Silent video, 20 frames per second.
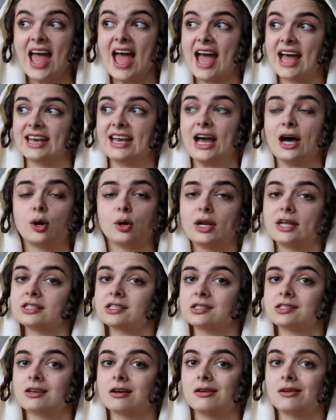And now
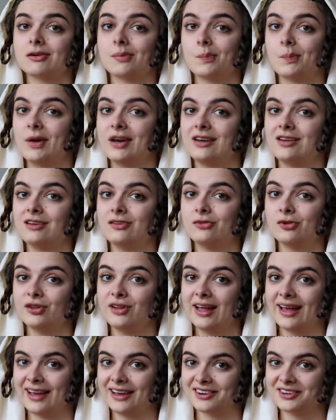let's talk medieval
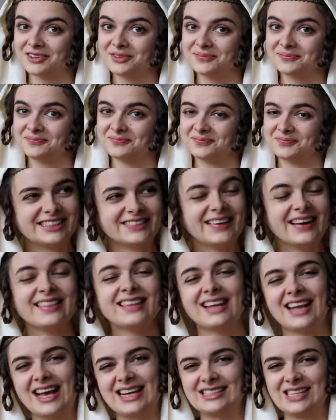hair. So in
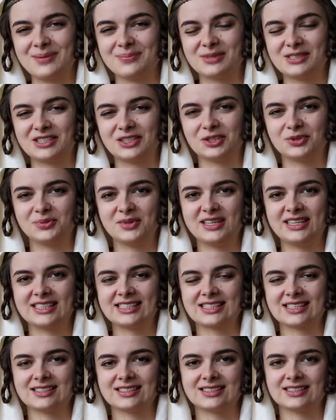the last episode, we
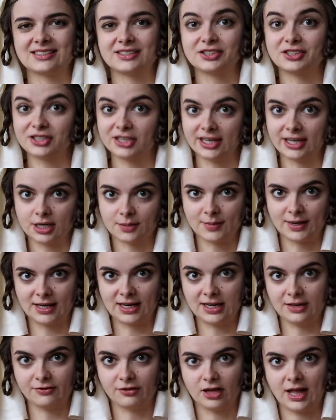discussed the earlier
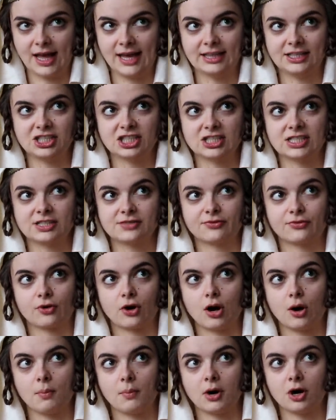medieval ages
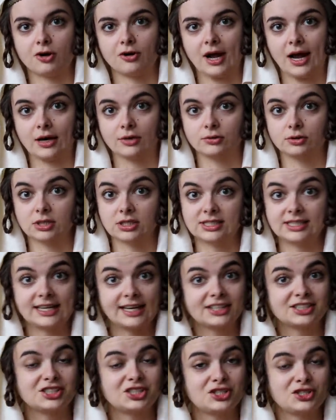from around the
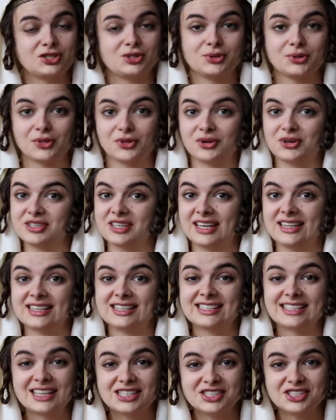6th to
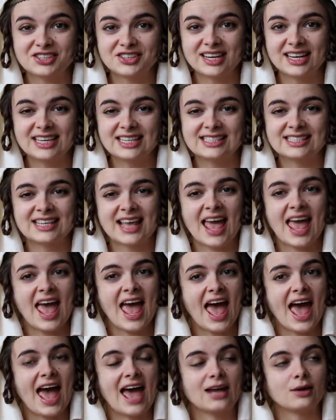13th centuries,
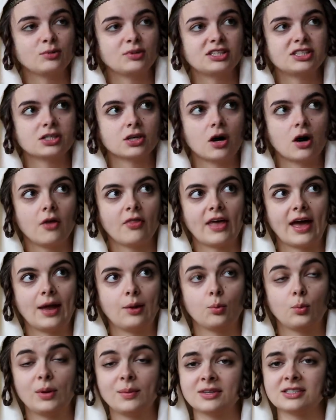and we saw
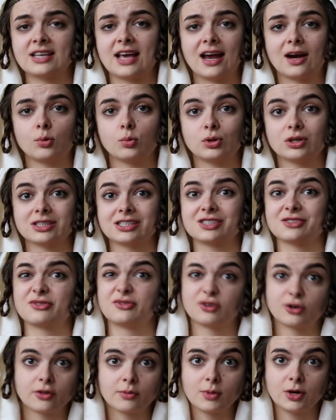that women's hair was,
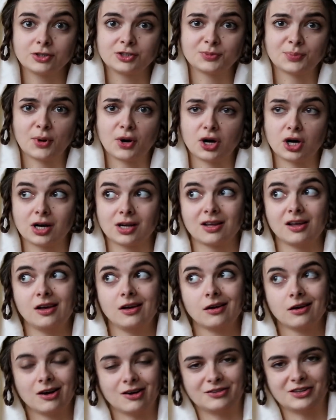for the most part,
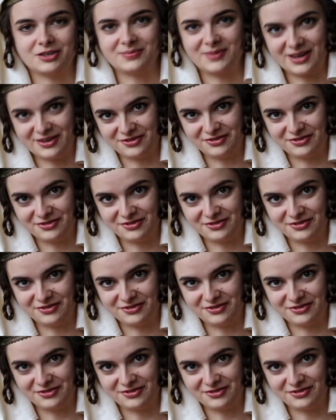covered by